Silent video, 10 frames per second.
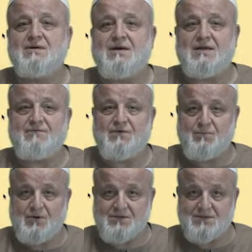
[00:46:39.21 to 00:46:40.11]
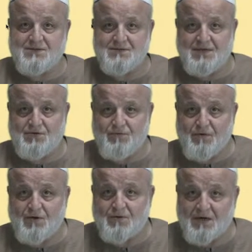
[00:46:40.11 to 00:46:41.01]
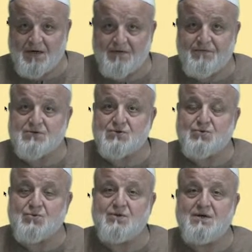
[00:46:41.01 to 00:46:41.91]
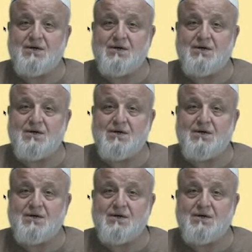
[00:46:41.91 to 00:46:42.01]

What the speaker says: Hanafi person, that you're following the Hanafi school